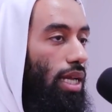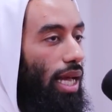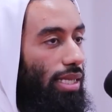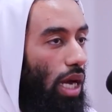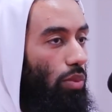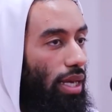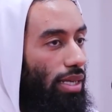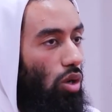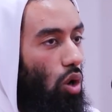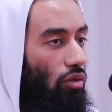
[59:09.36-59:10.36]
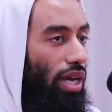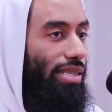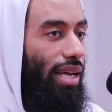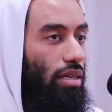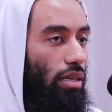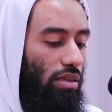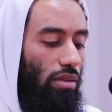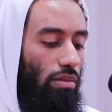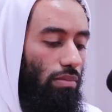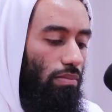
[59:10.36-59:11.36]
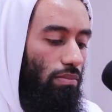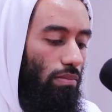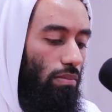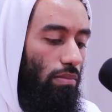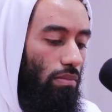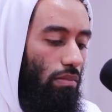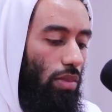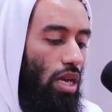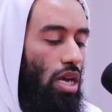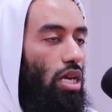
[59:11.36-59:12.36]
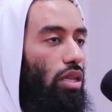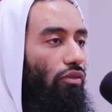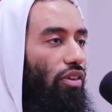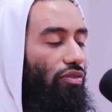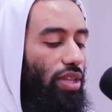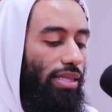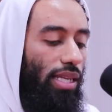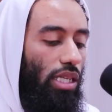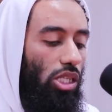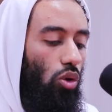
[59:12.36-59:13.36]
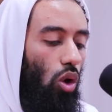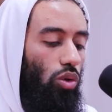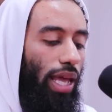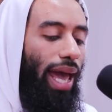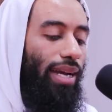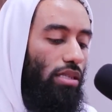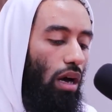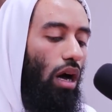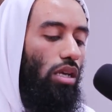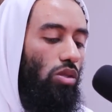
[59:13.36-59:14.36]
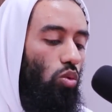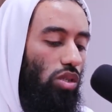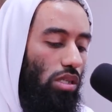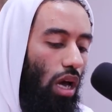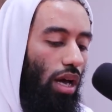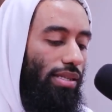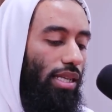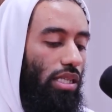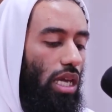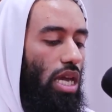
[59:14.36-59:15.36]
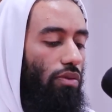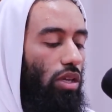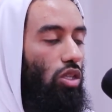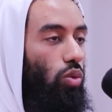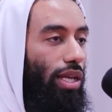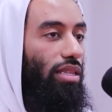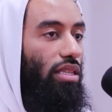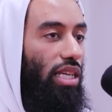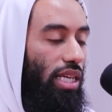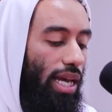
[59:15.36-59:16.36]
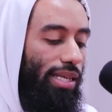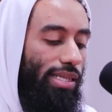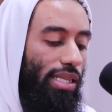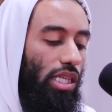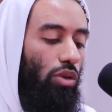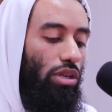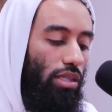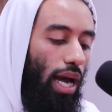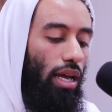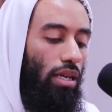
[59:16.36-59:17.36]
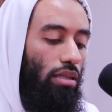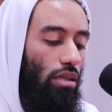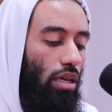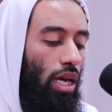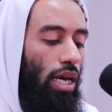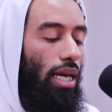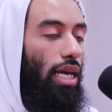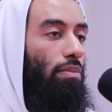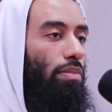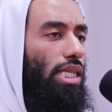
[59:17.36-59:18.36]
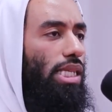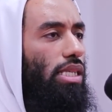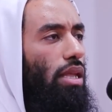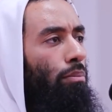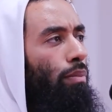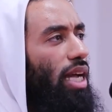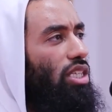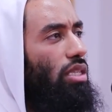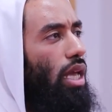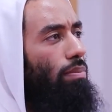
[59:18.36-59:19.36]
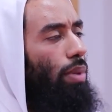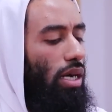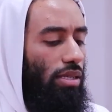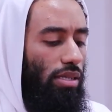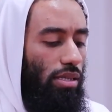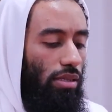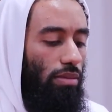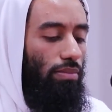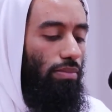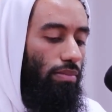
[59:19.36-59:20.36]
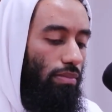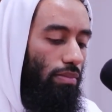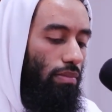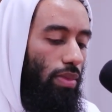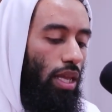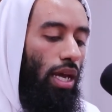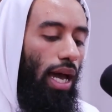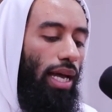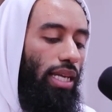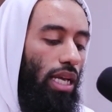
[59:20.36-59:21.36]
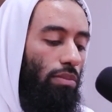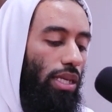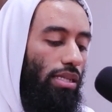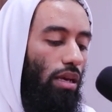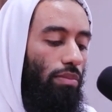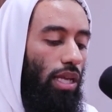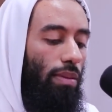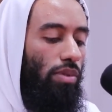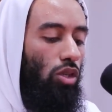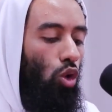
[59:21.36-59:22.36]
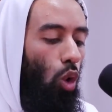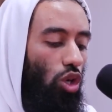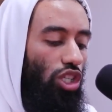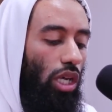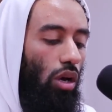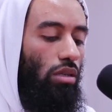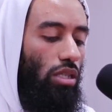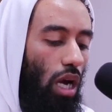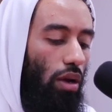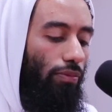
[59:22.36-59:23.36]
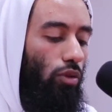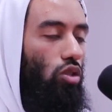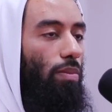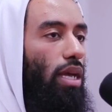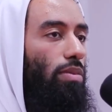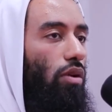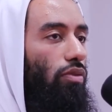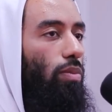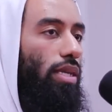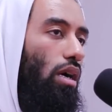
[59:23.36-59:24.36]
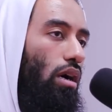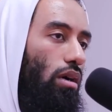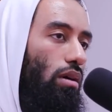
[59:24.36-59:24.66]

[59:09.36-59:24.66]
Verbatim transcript: That's how he gets over his sadness. The 56 year old ex Arsenal star says even 20 years since he retired, he misses the match day buzz. And he admits sometimes gorging on junk food to make himself feel better.